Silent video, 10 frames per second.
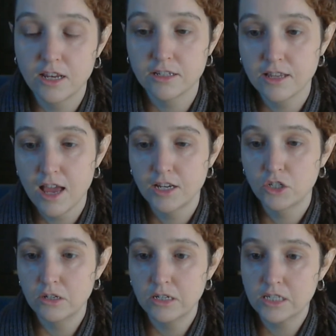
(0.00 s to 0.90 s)
they decided
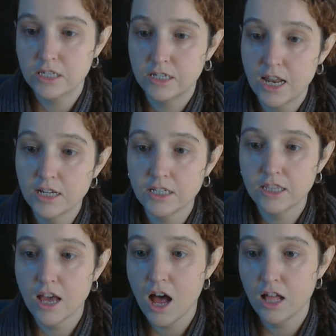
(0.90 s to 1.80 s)
to extend
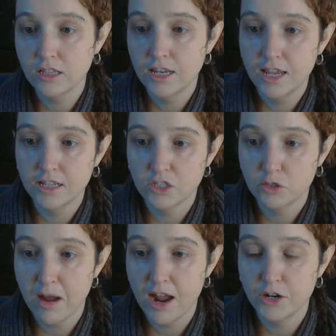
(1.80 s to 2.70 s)
the holiday
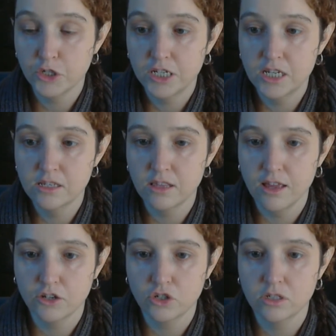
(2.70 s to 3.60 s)
inspired tea
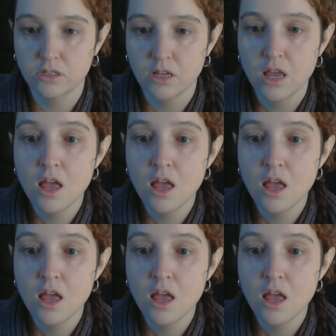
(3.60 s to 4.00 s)
selections.